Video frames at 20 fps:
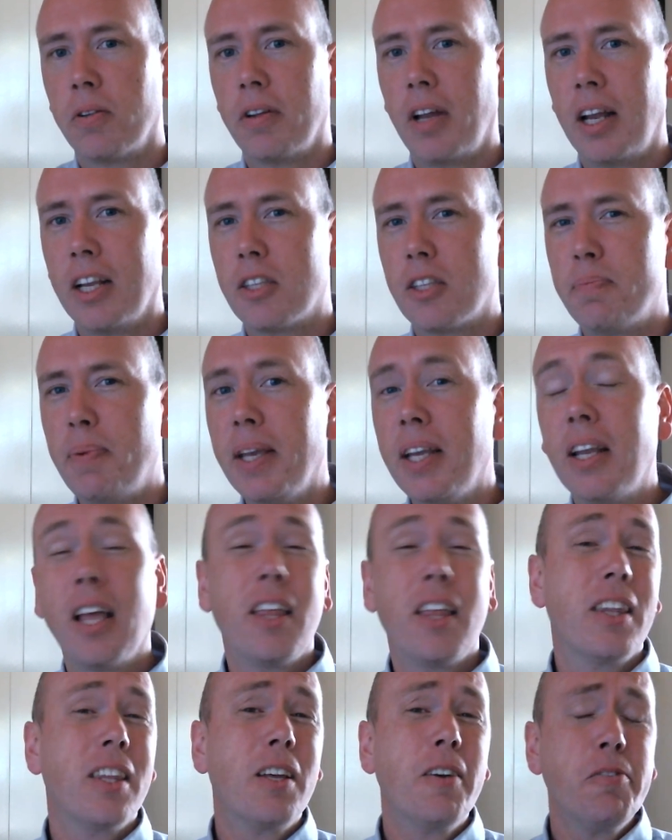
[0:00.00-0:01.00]

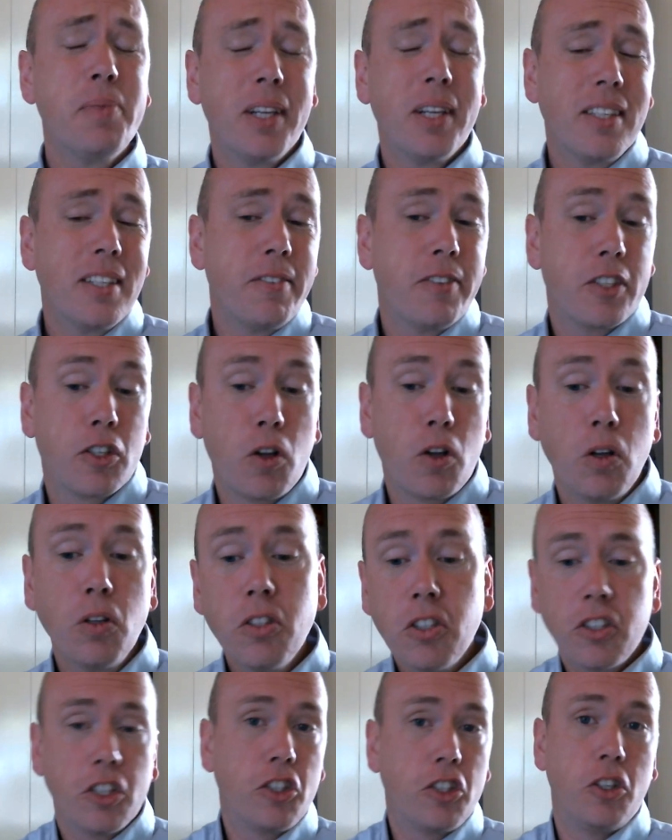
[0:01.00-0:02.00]
the government itself is
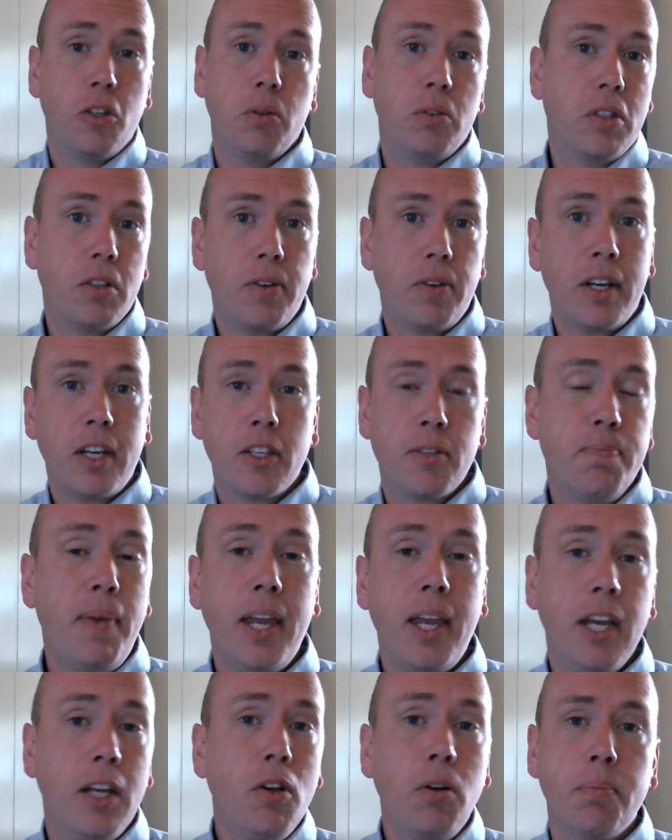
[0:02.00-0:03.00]
constituted, right? It's
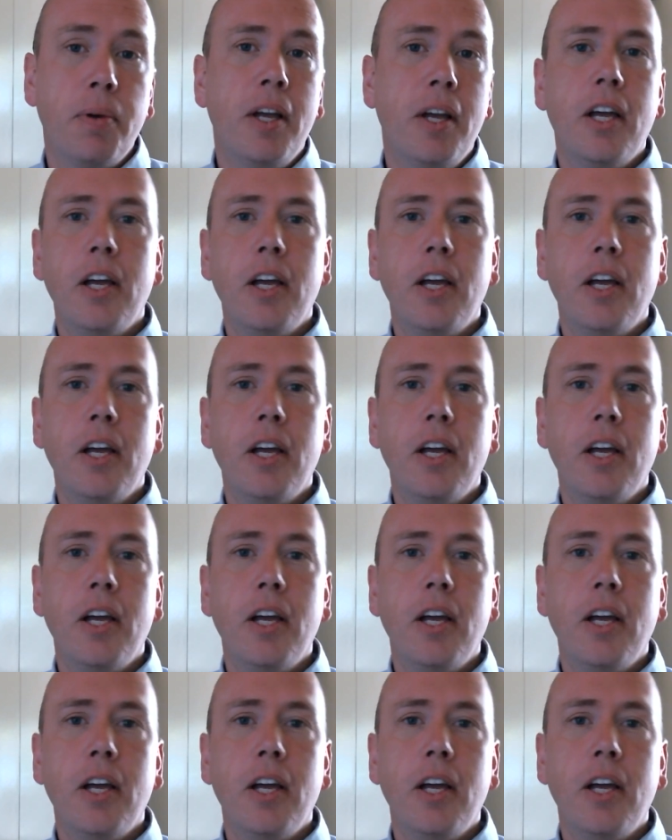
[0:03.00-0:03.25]
made up.